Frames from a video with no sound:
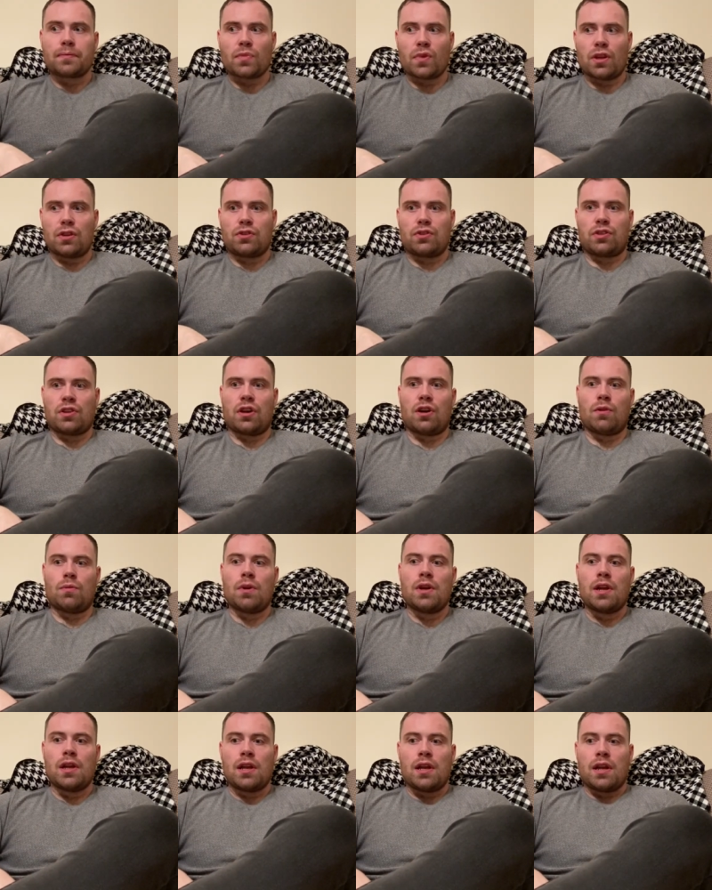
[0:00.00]
So
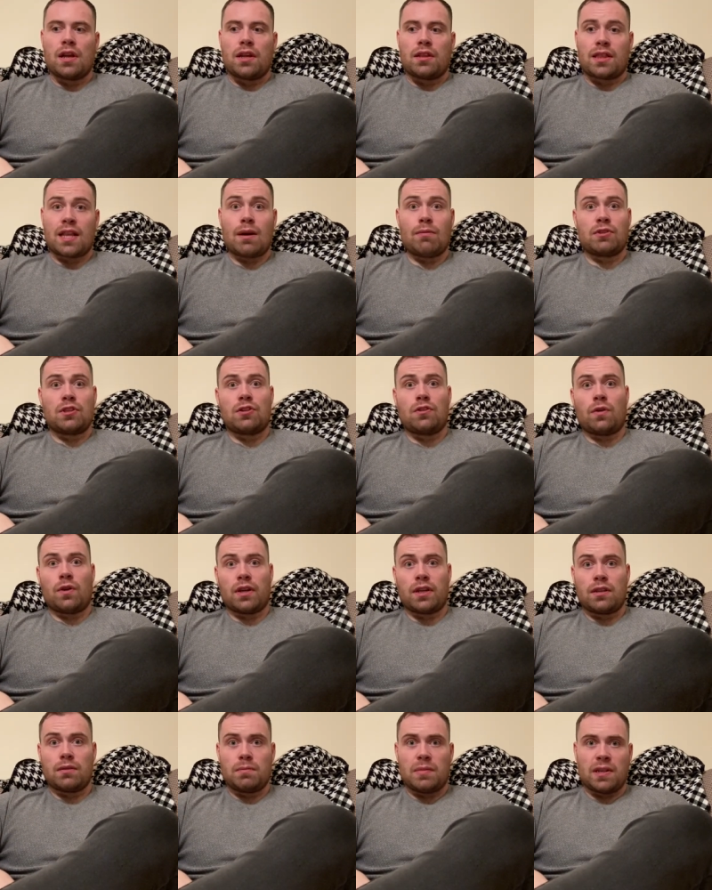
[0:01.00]
that was
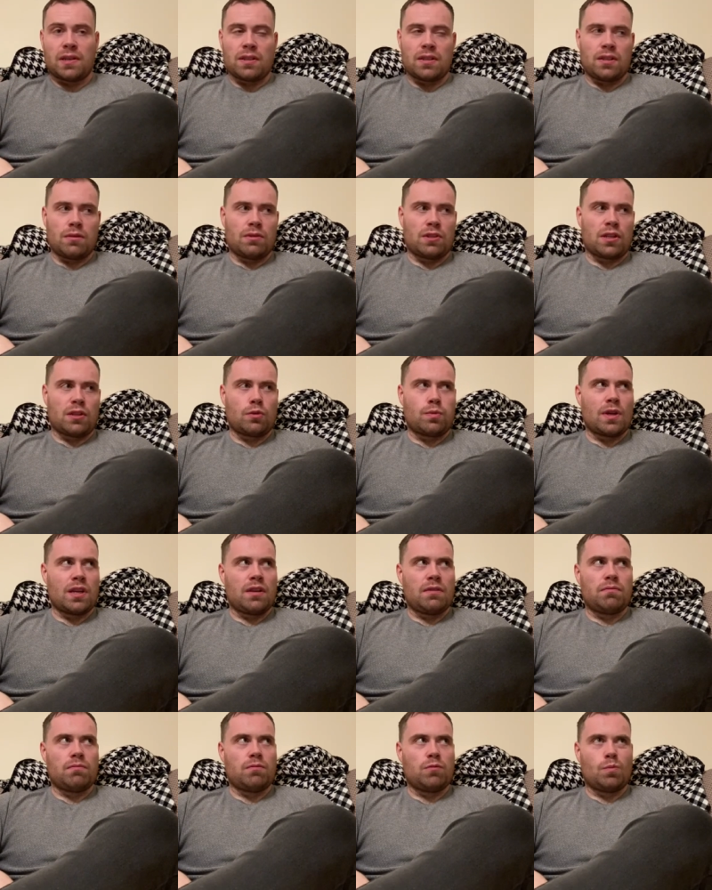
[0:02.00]
annoying because it was like
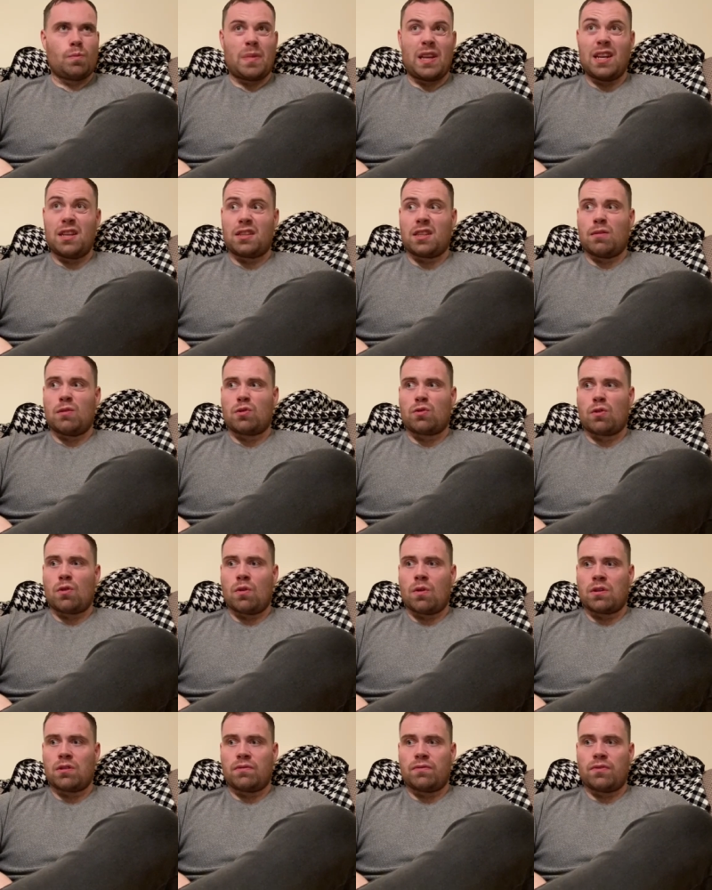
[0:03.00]
20 minutes I was
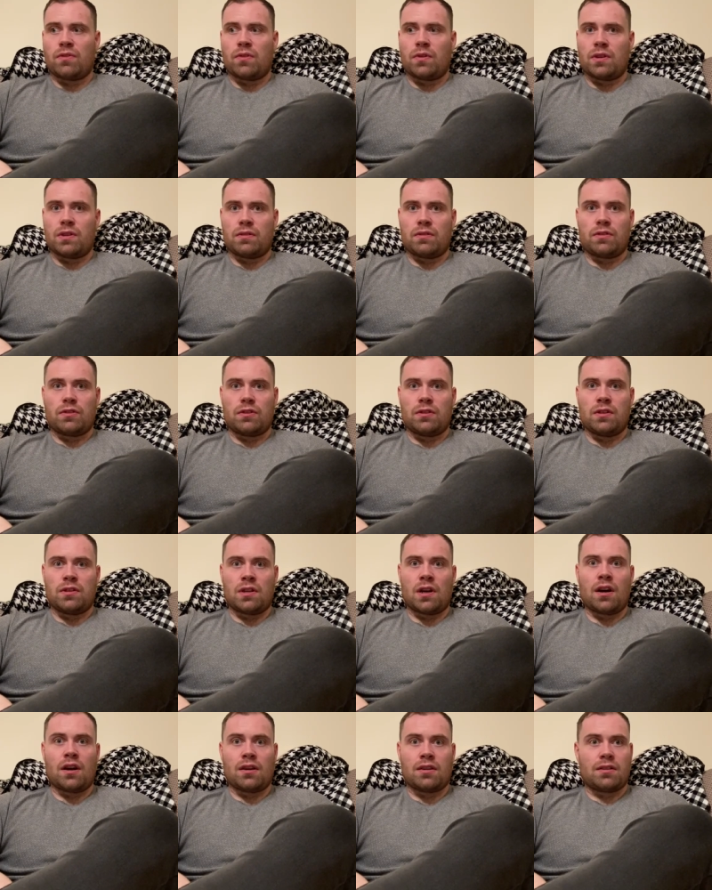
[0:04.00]
recording for and to
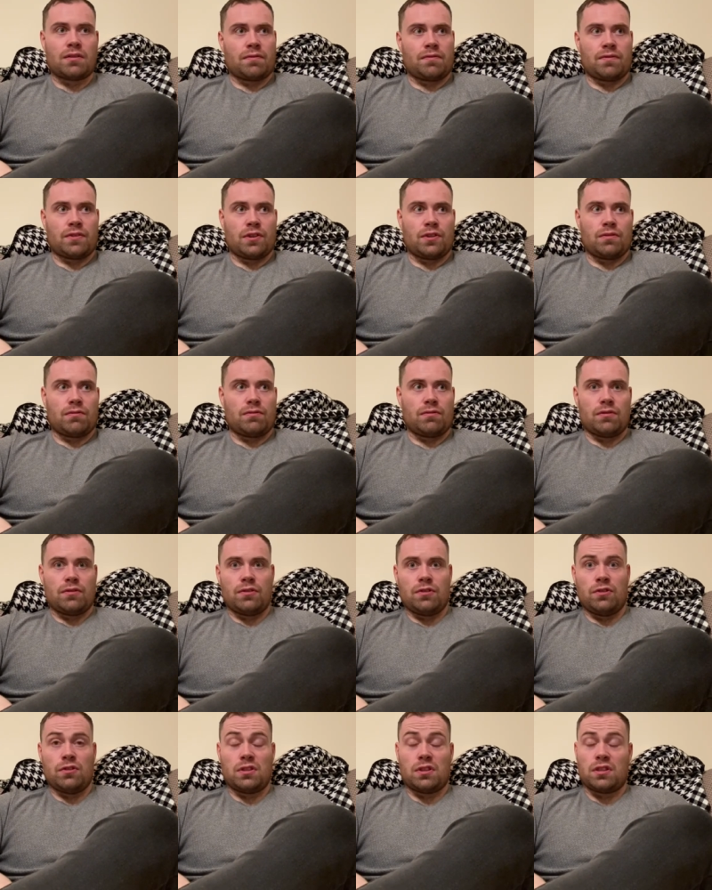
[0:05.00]
talk for
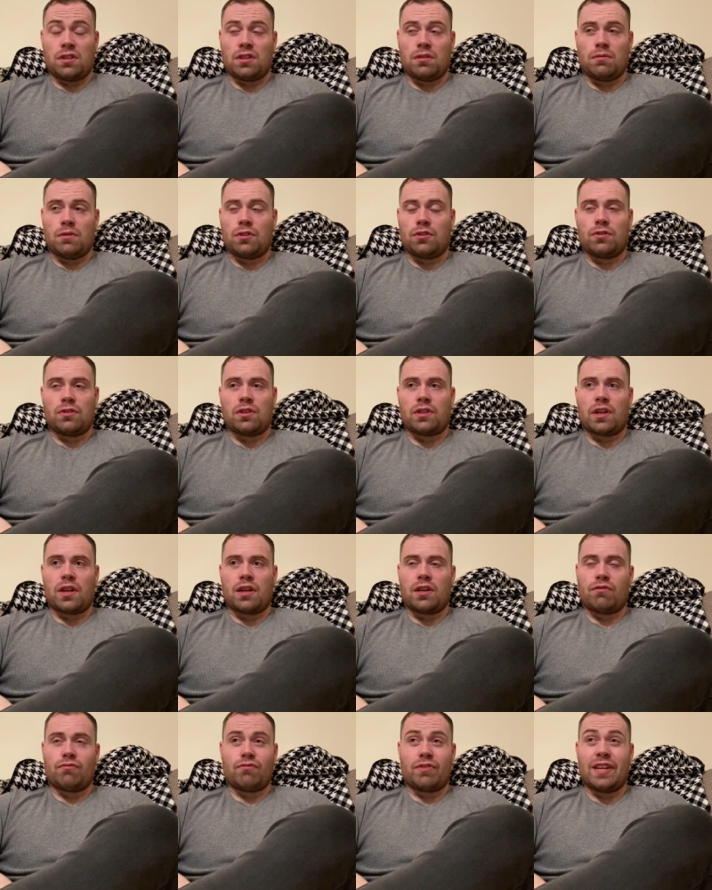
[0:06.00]
nothing. It was just
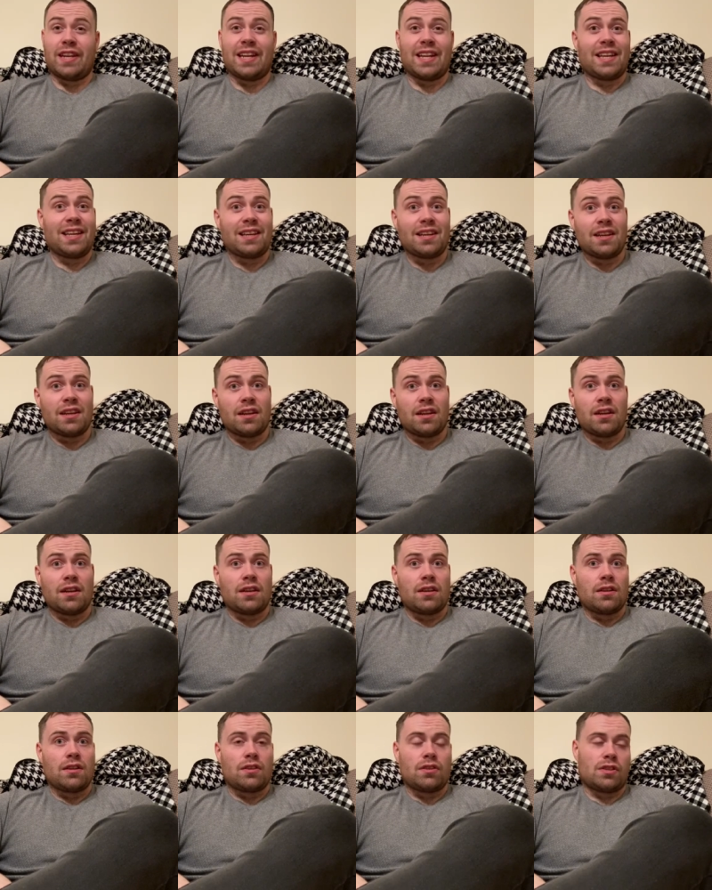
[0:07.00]
like, really?
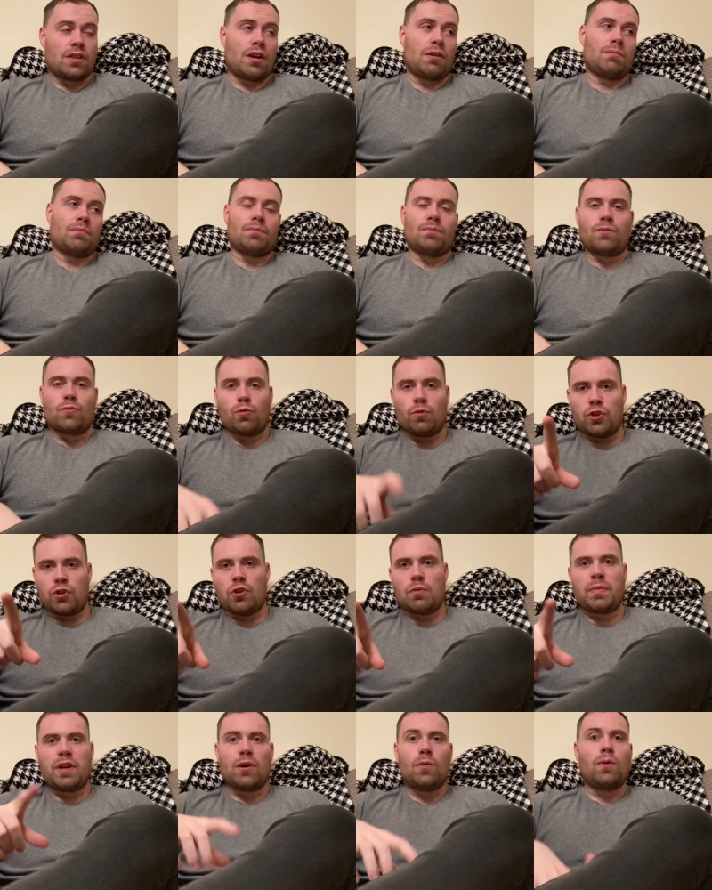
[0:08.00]
So we'll do a
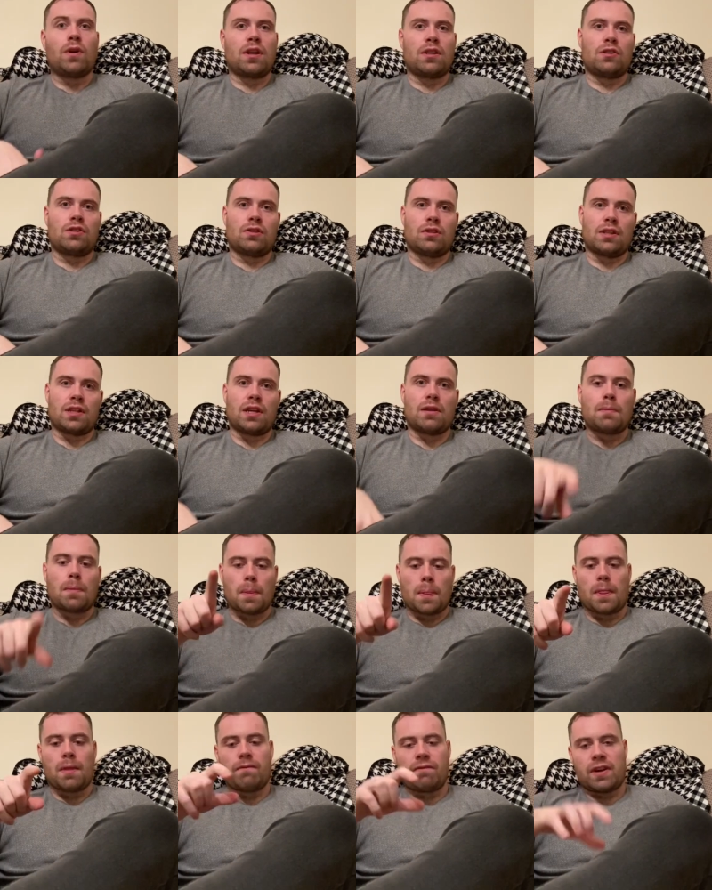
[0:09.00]
big one on Sunday.
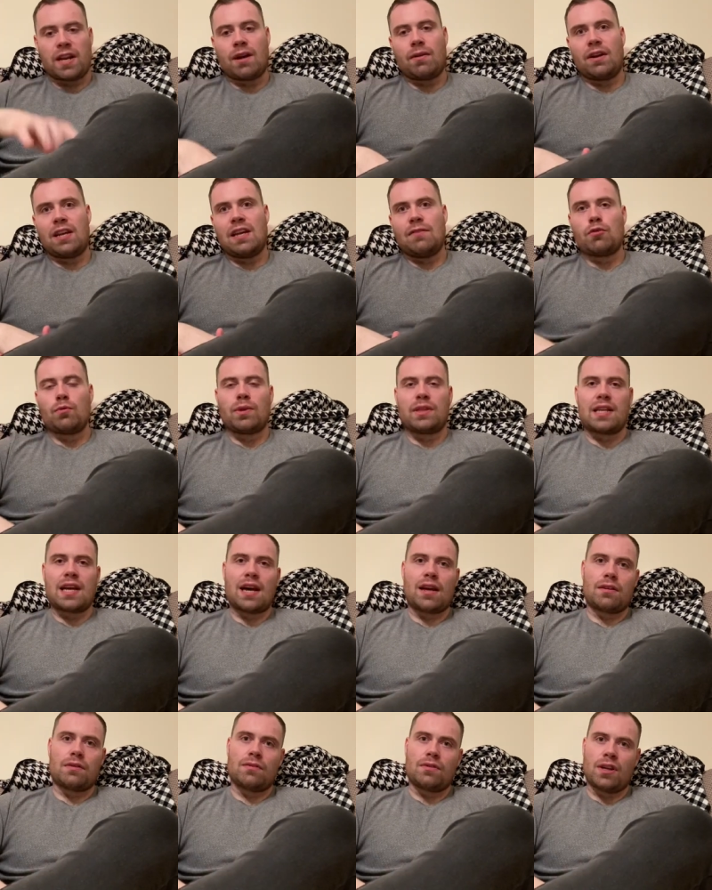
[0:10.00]
For now, I'll leave you with
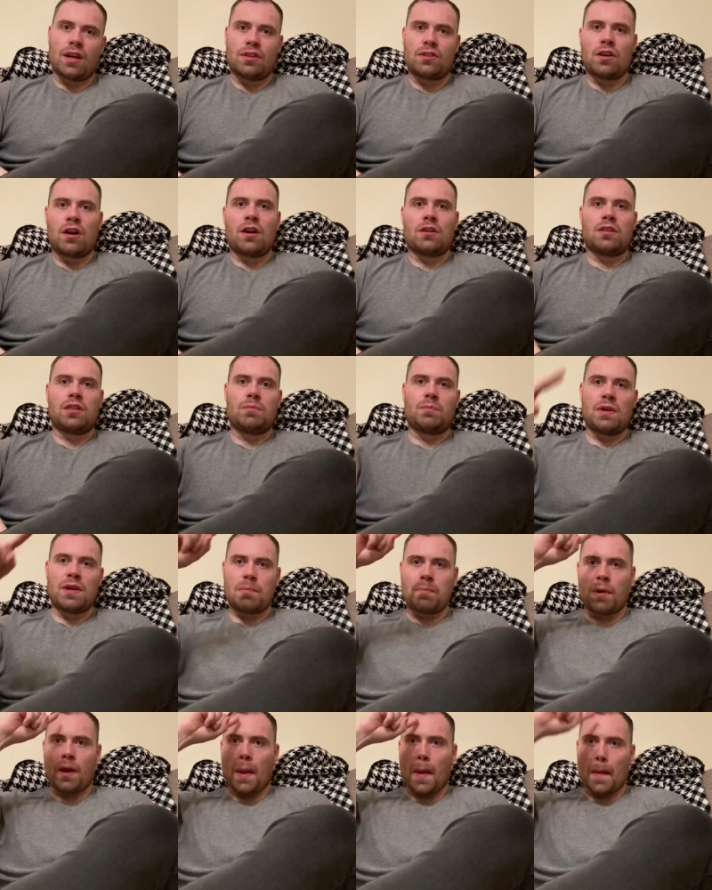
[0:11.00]
that. I'll talk to these
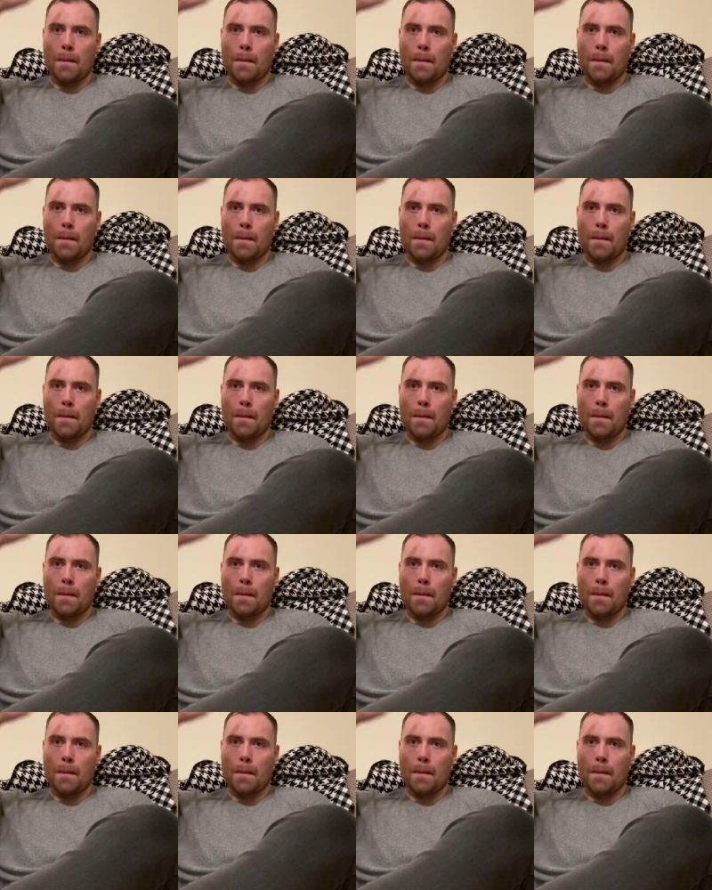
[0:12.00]
people.